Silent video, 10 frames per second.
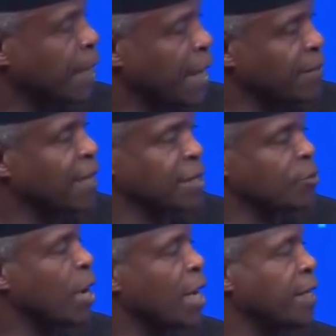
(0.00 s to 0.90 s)
And that's
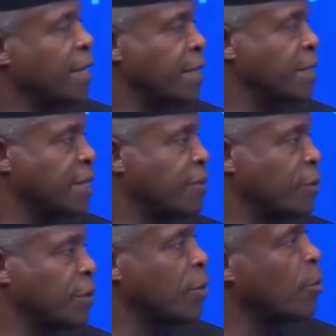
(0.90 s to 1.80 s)
why Executive
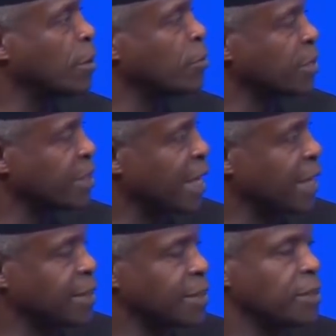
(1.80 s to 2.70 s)
Order 1 was signed.